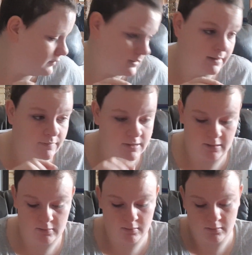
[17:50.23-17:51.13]
thing for
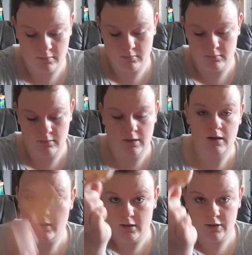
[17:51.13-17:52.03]
TikTok.
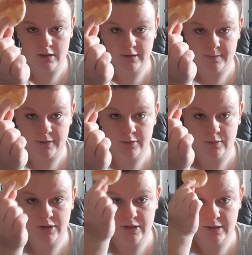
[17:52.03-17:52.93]
I got another sponge,
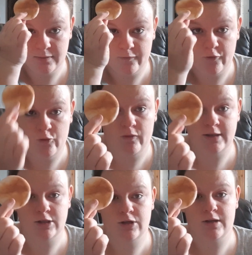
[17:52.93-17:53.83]
which is for
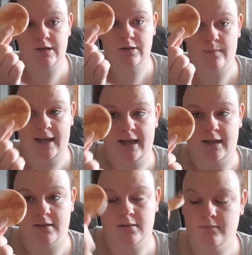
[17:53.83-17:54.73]
residue that's on my hand.